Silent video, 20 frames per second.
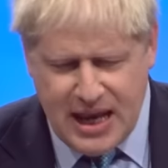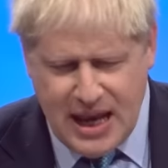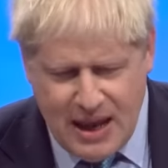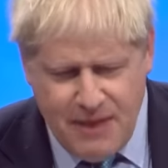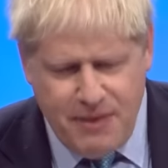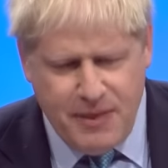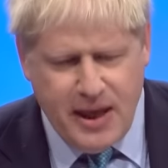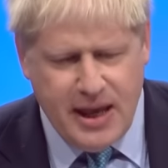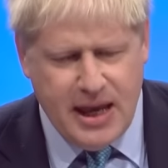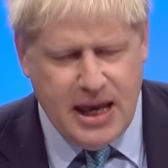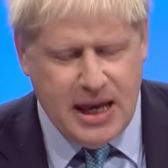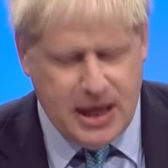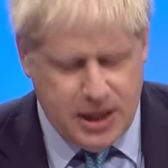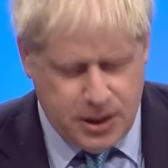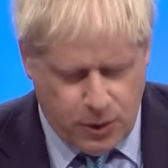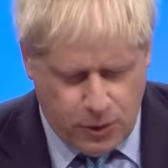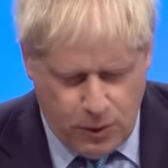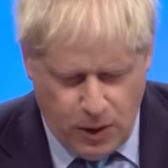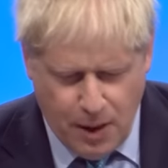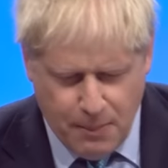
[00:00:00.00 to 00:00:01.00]
in the E
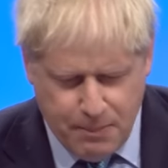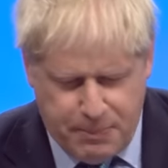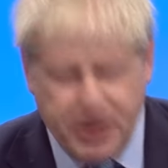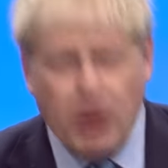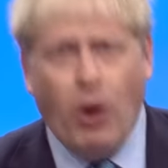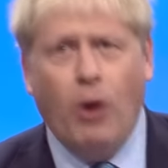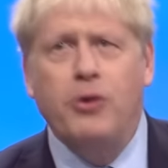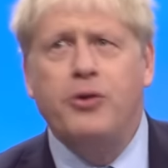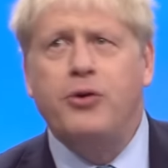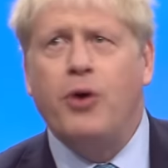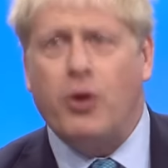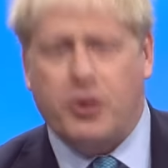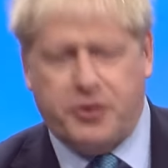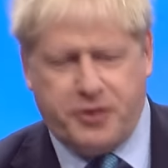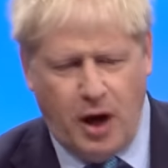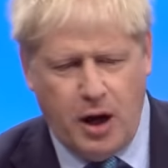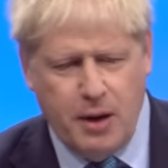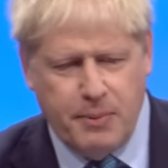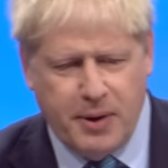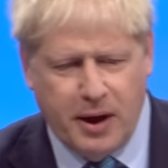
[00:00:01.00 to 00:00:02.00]
U beyond
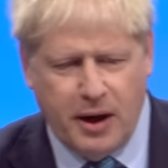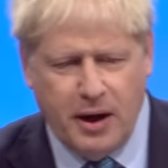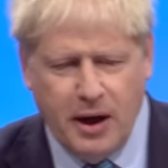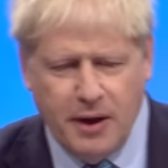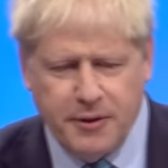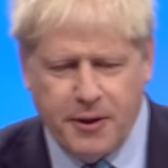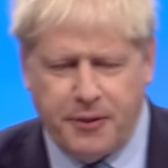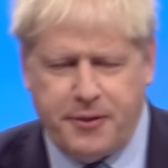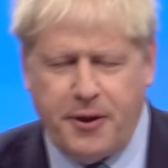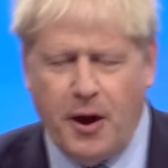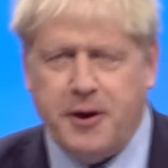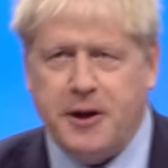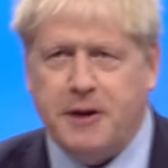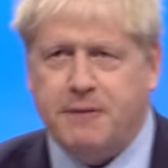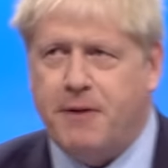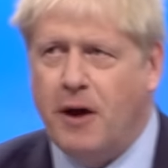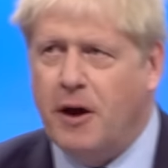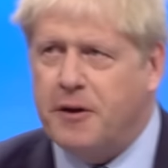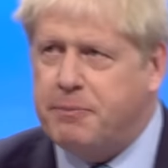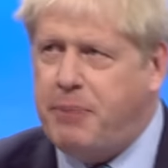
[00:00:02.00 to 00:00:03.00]
October the
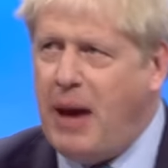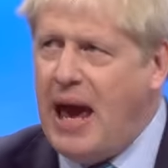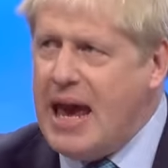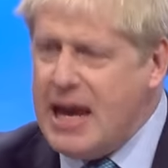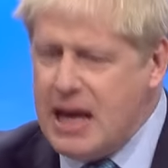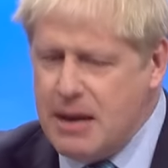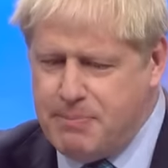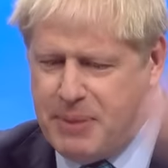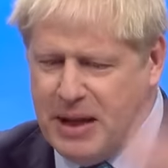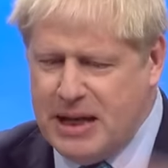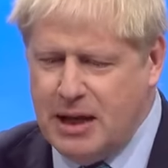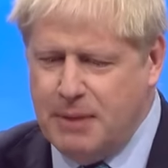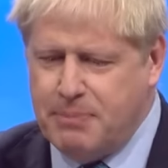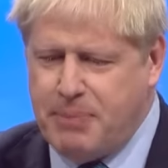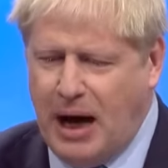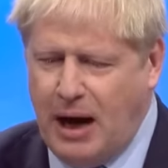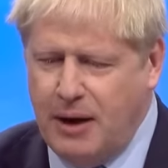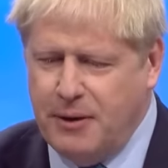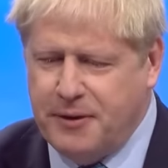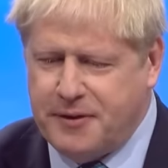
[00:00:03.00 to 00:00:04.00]
thirty-first, paying a billion
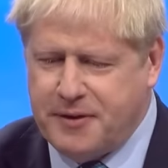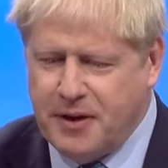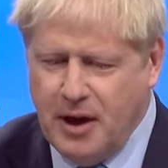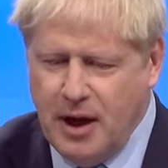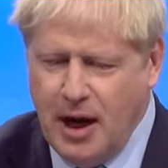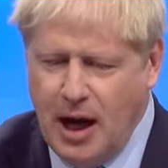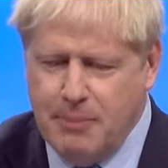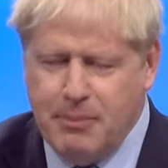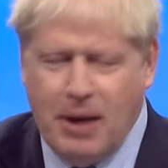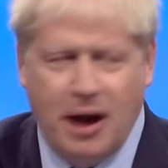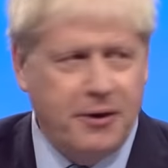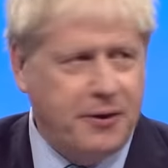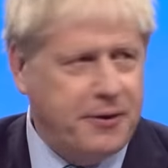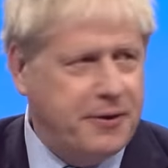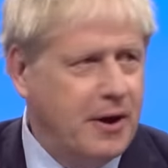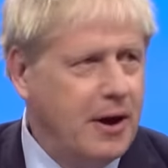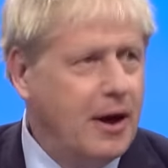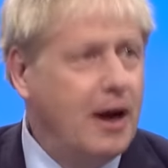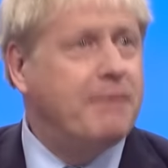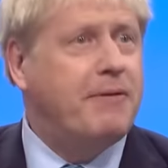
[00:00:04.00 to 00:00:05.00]
pounds a month
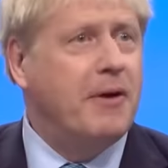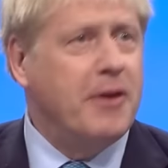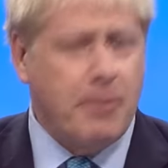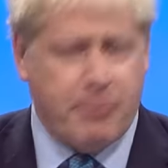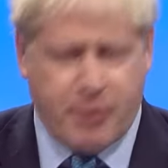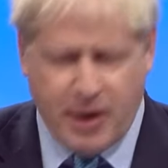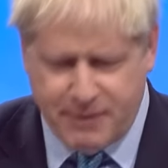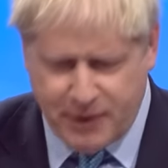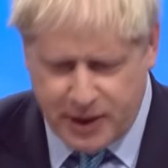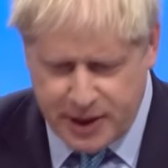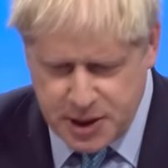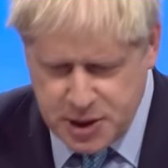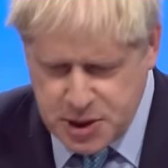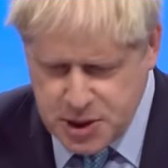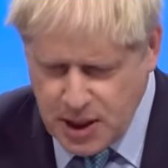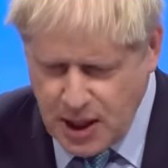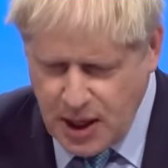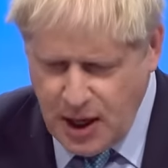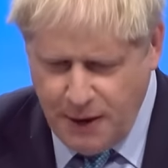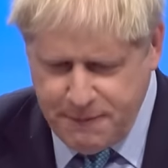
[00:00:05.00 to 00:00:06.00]
for the privilege,
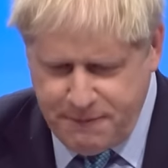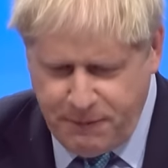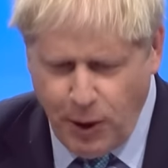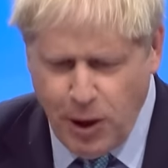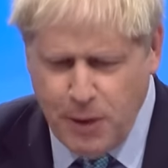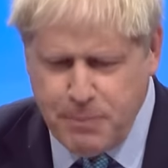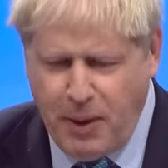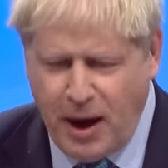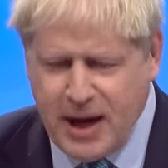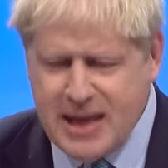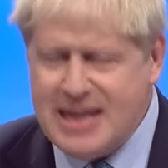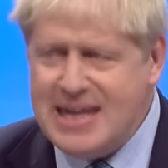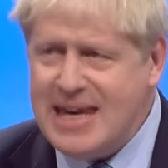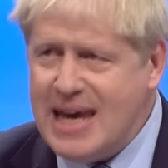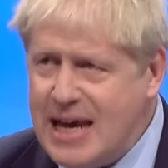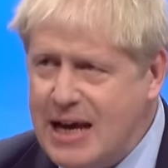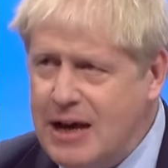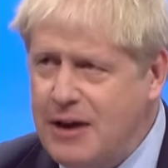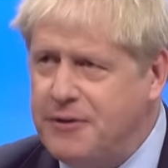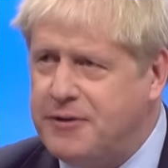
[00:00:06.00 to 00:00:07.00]
followed by
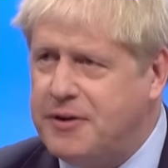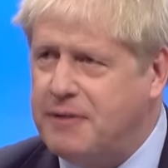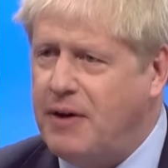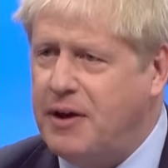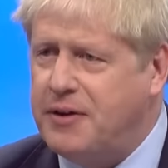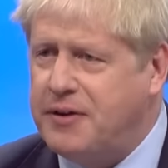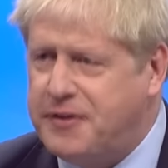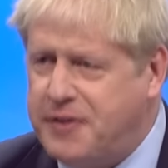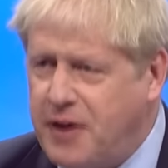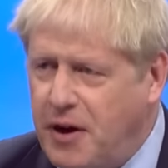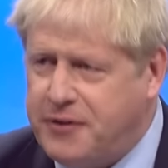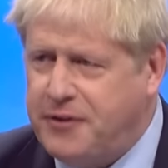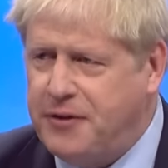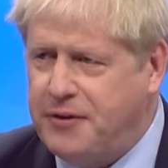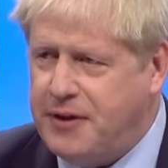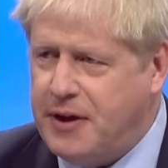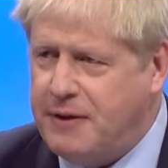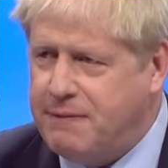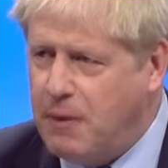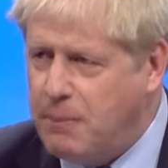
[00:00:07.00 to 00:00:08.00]
years of
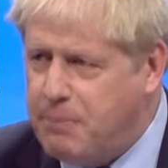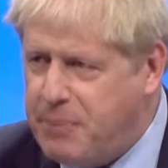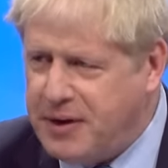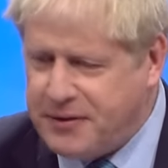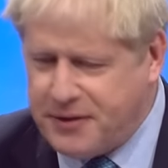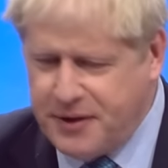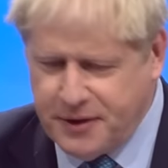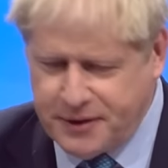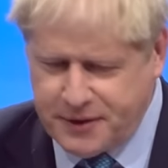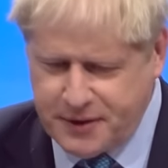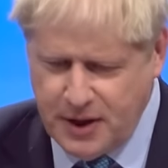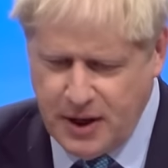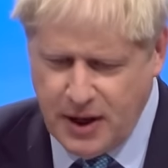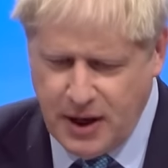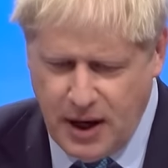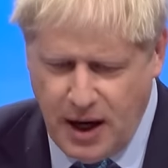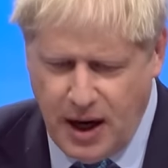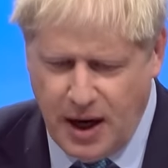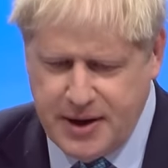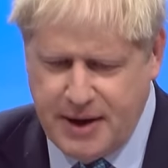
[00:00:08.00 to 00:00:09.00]
uncertainty for business
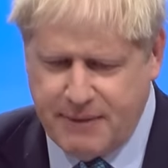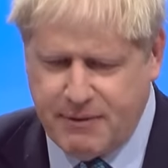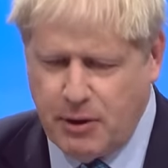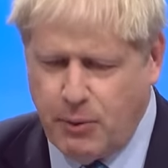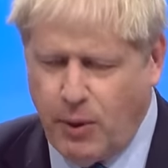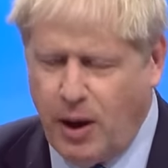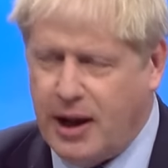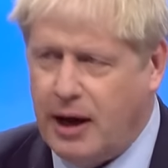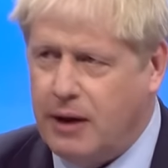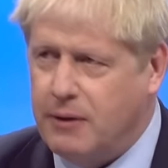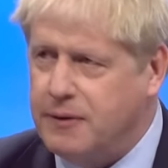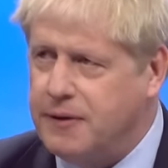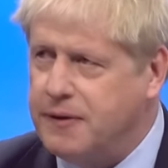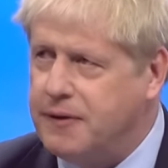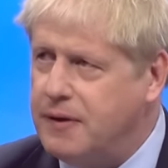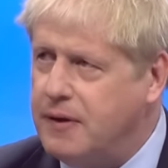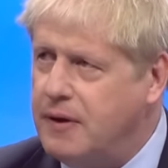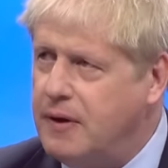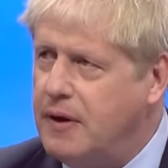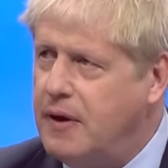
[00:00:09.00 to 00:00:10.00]
and everyone else.
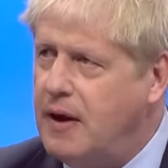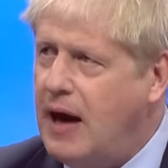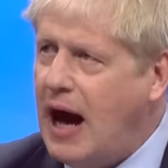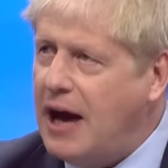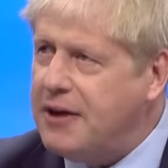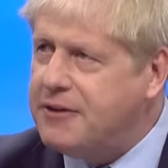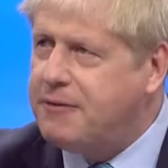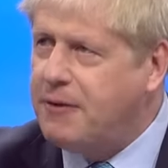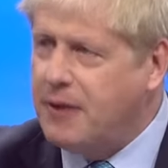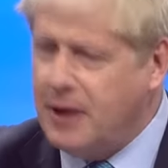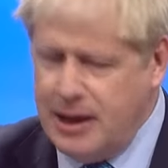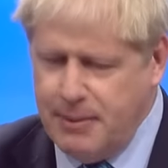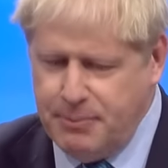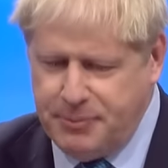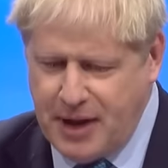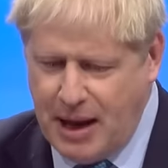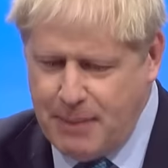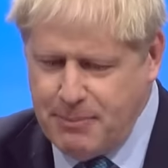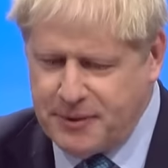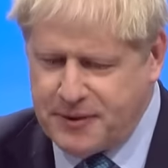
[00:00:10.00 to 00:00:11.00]
As for the Lib
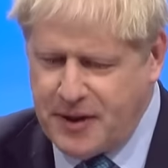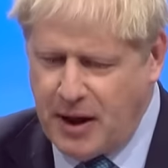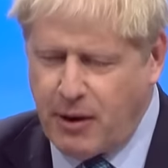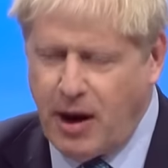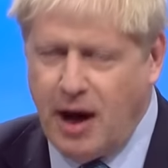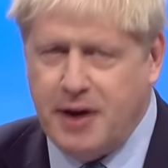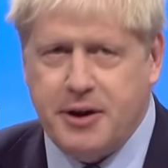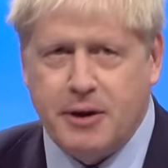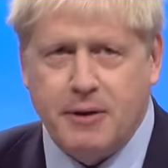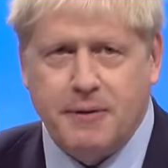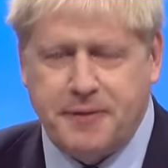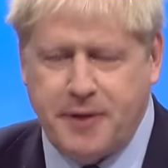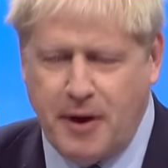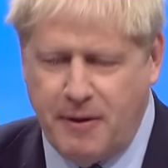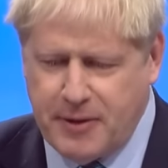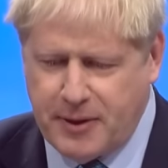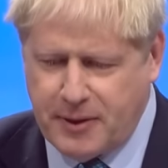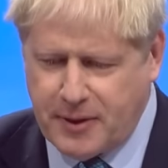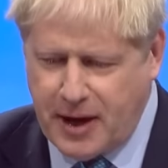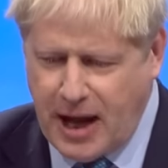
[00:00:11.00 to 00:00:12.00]
Dems, their idea of
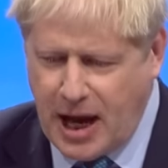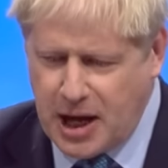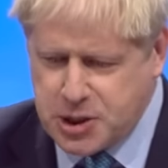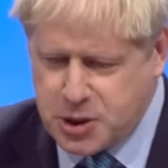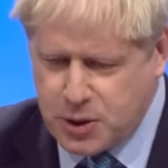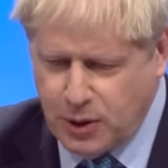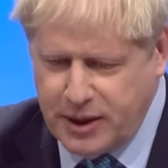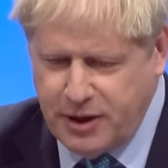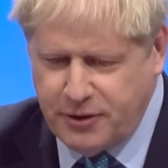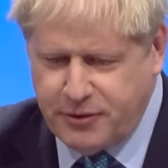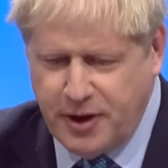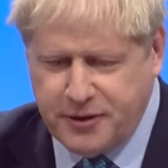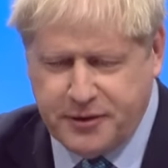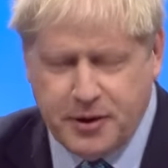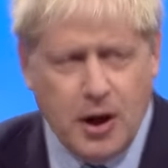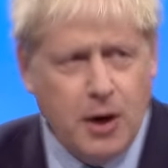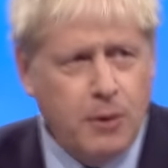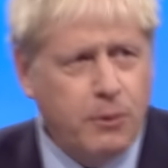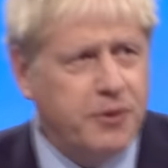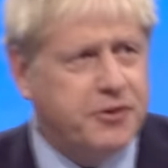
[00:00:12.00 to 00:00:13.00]
serving the national interest
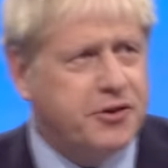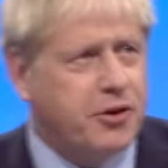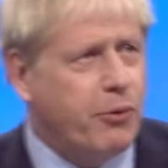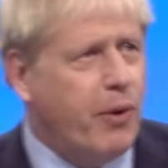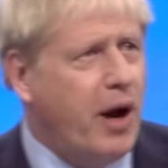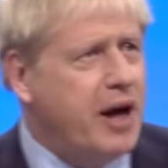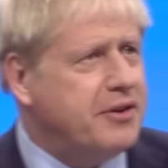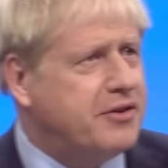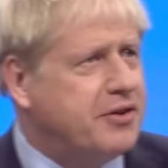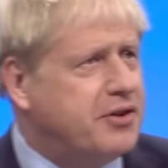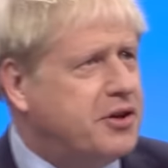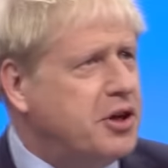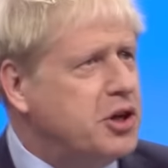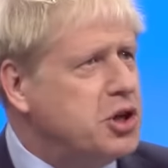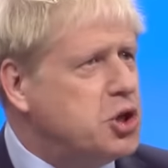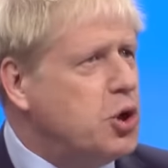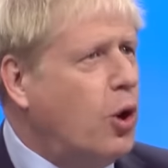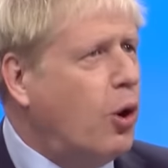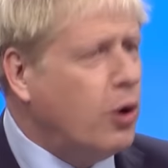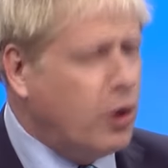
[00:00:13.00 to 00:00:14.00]
was to write to
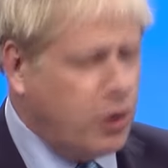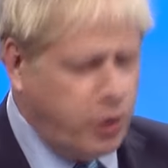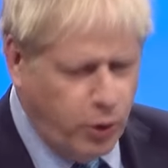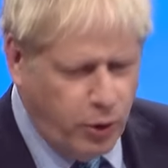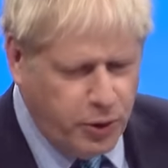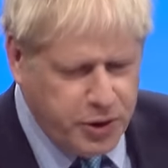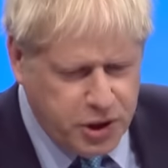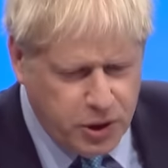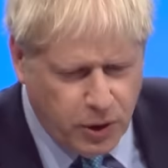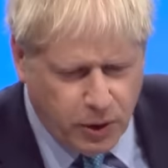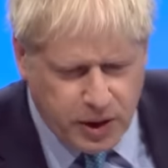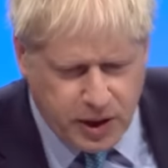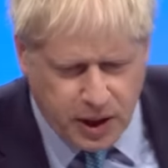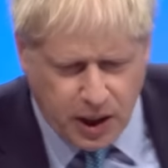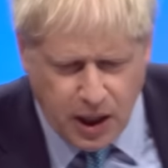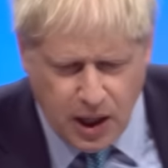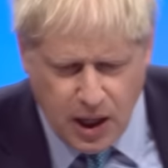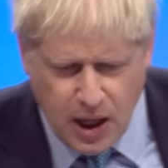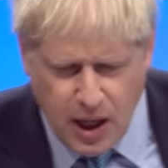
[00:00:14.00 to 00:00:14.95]
Jean-Claude Juncker,